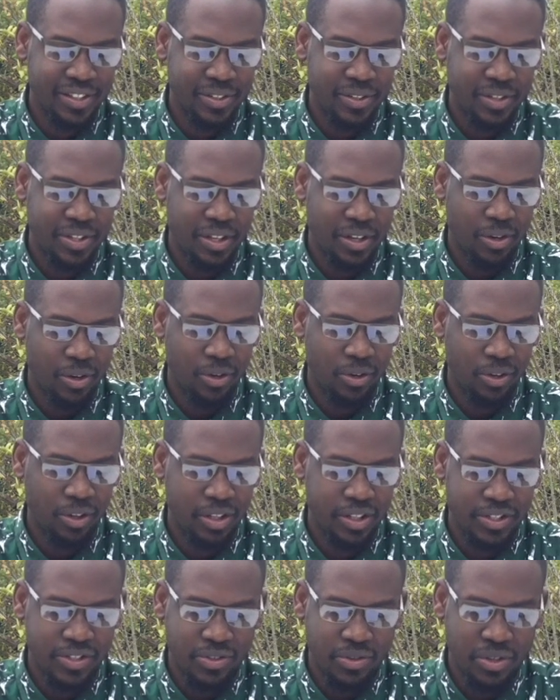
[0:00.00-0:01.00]
They're all
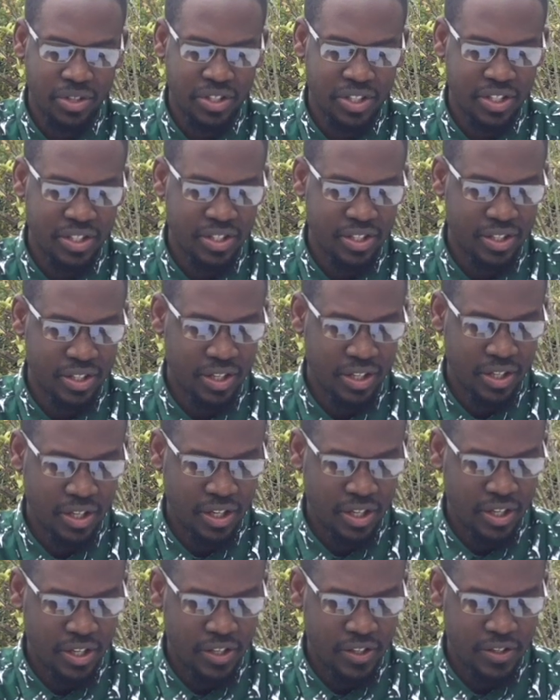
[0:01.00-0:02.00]
his creatures.
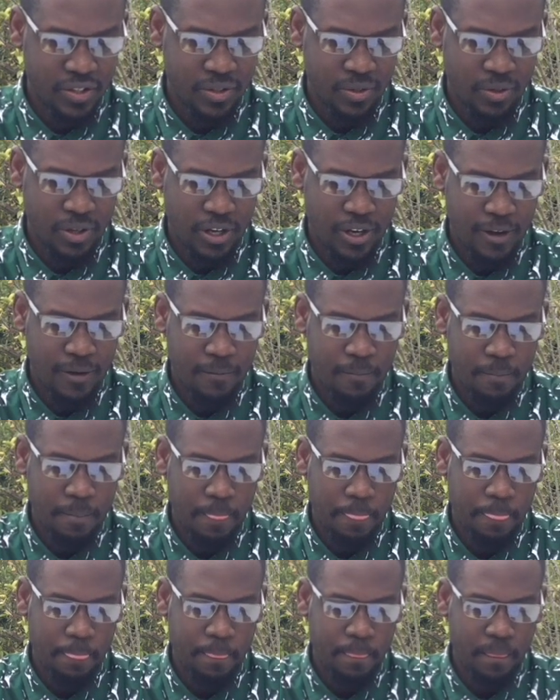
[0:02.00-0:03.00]

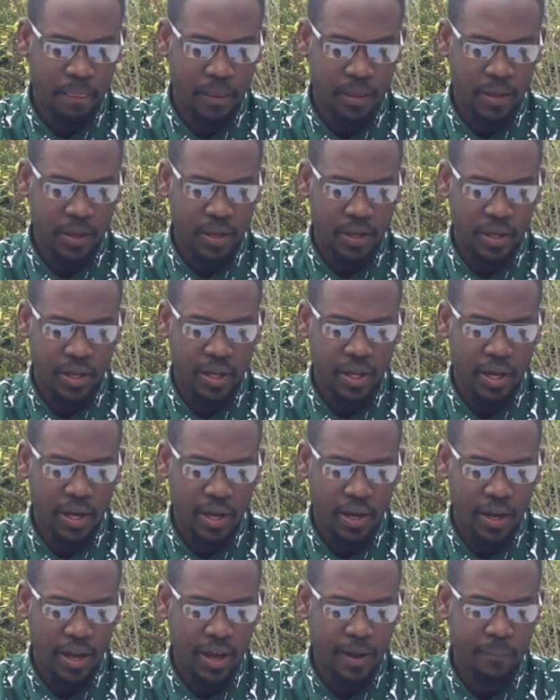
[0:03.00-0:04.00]
So,
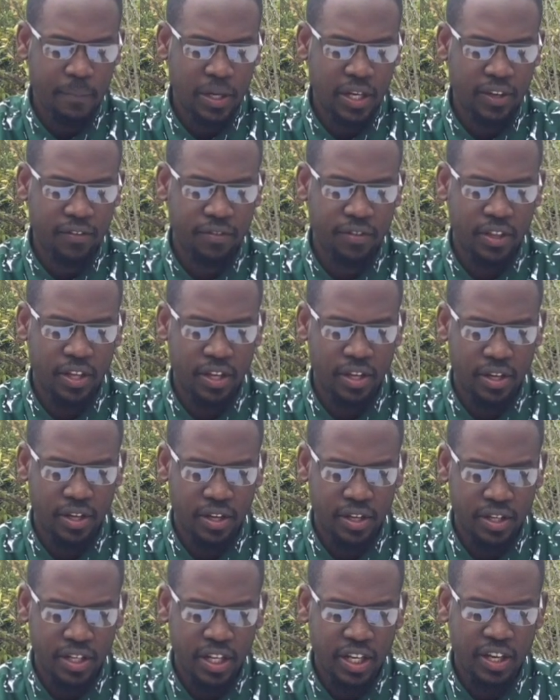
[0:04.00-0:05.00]
I believe
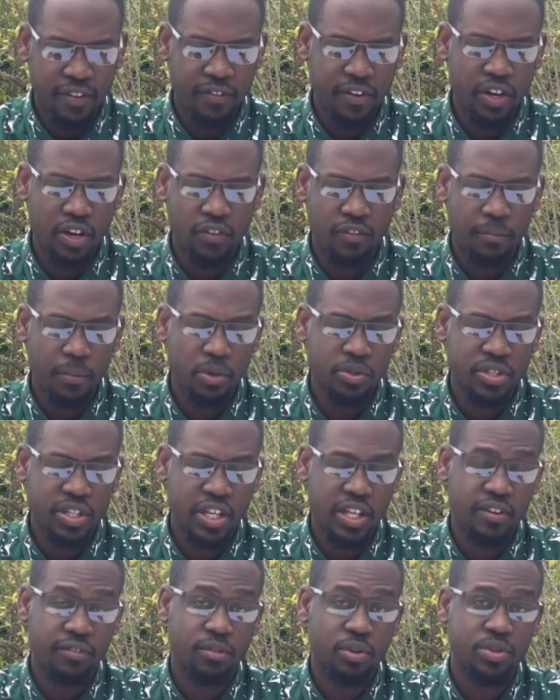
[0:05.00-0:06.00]
the delivery of Mount
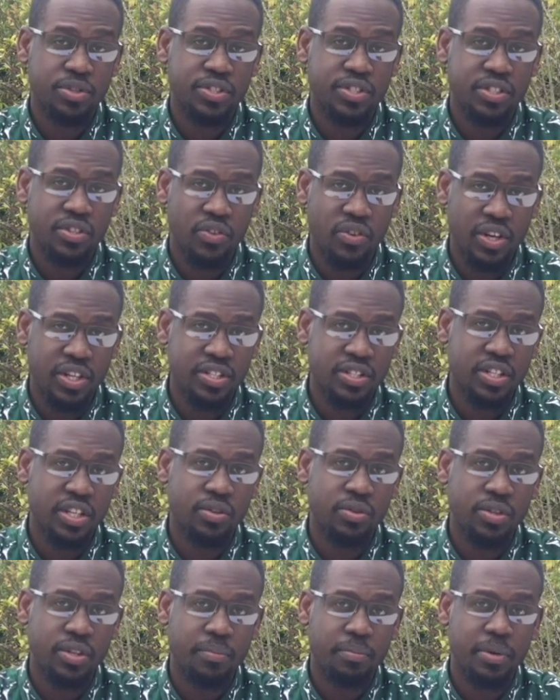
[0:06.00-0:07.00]
Kenya votes
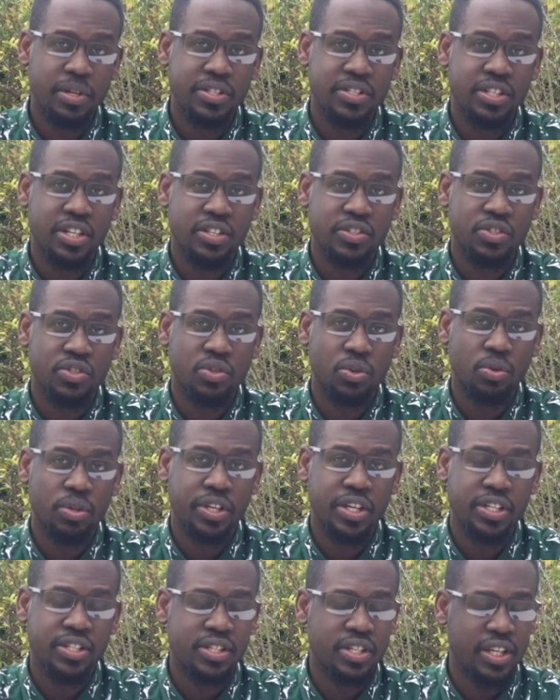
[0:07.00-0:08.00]
rested on the president's
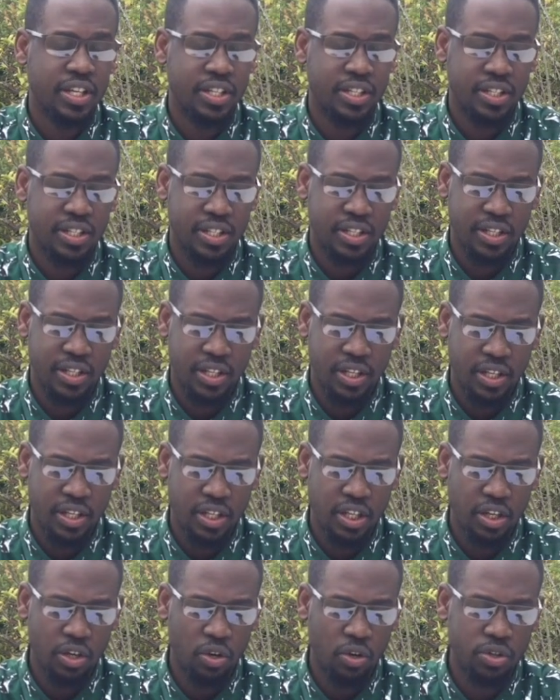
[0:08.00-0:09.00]
shoulders, and
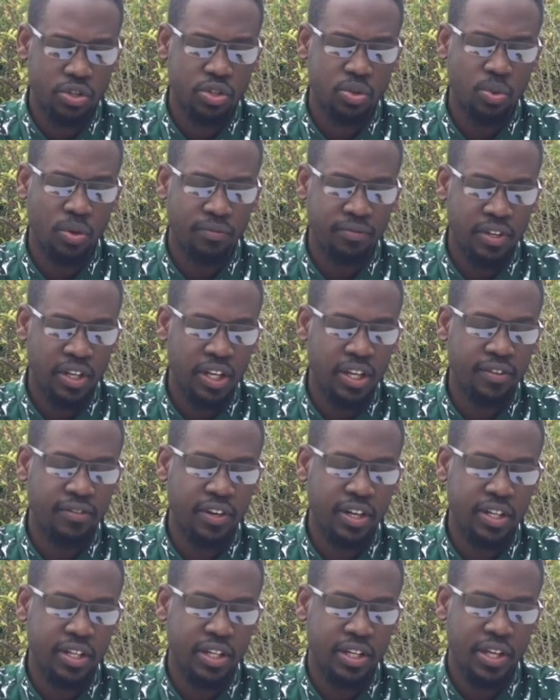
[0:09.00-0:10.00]
he ought to have
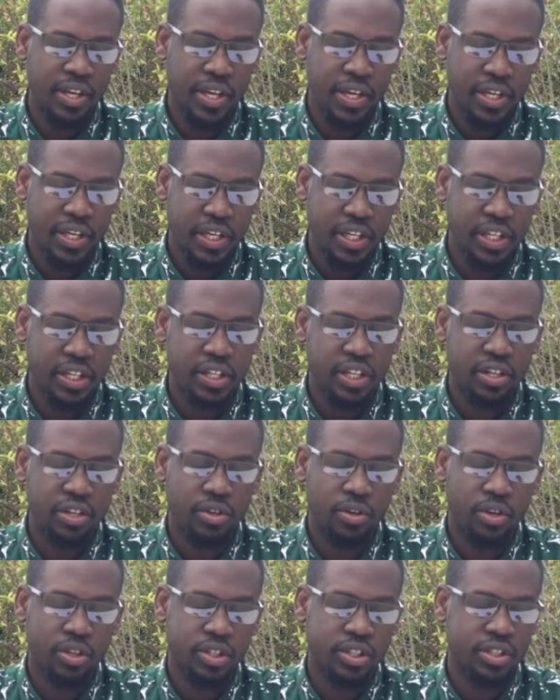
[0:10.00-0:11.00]
delivered. He did
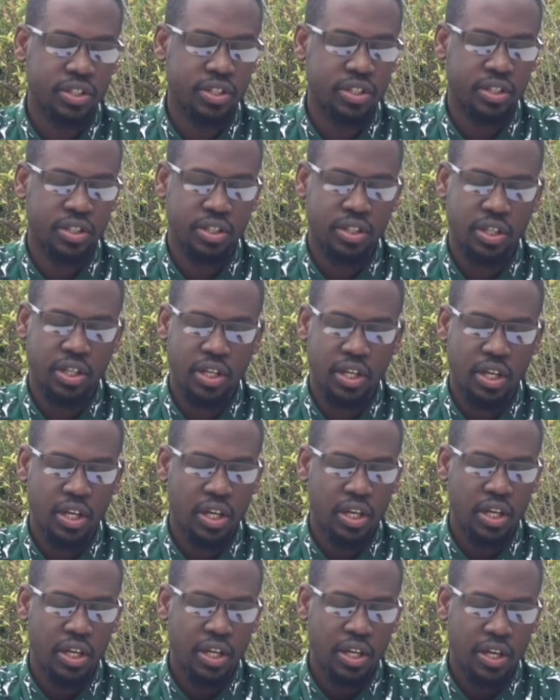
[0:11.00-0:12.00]
not.
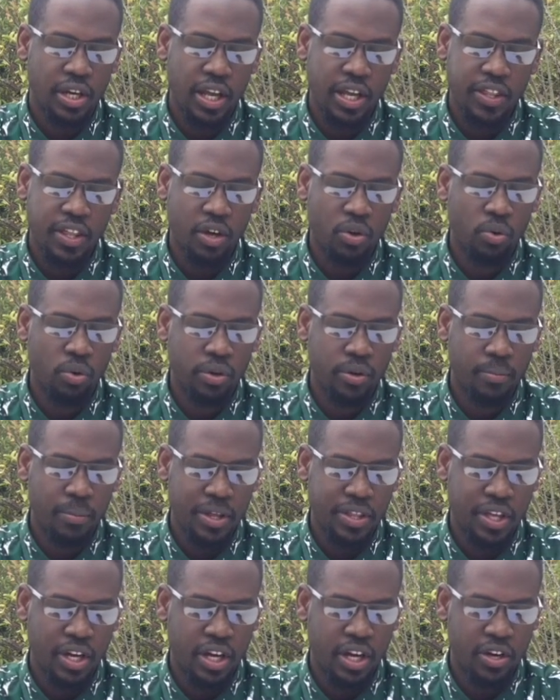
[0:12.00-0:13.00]
Neither could
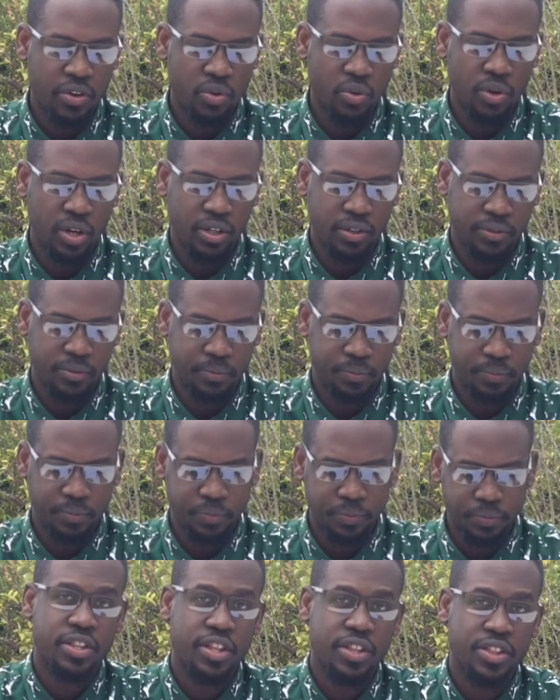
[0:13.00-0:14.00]
Martha Karua.
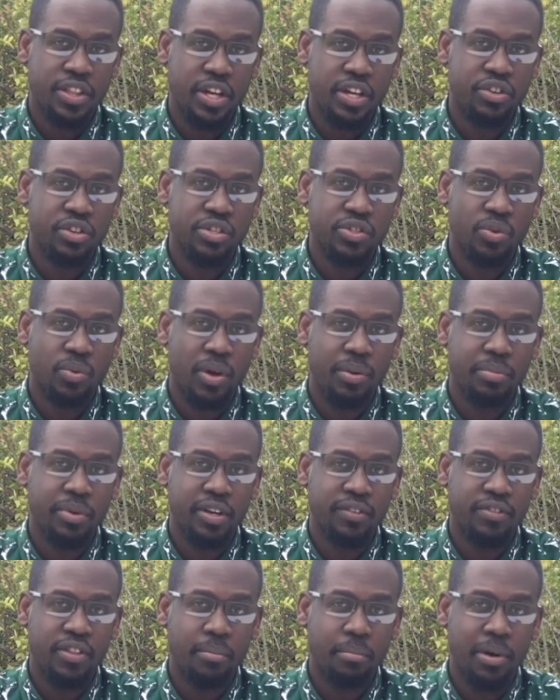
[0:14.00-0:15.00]
The third reason why I
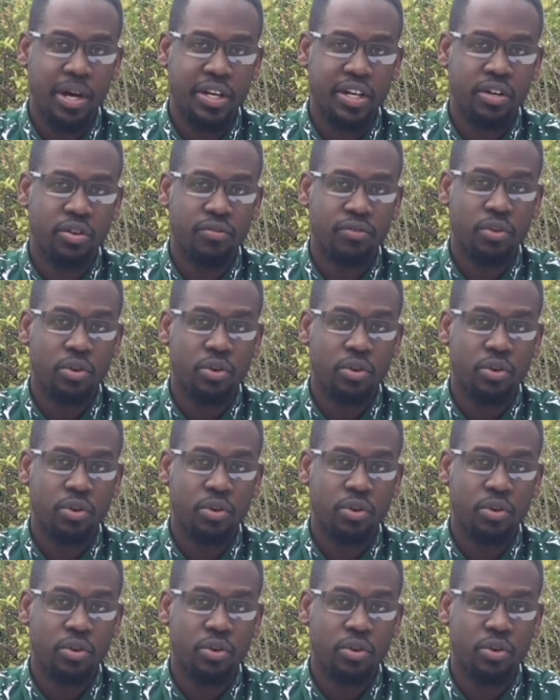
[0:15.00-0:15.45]
believe the burden of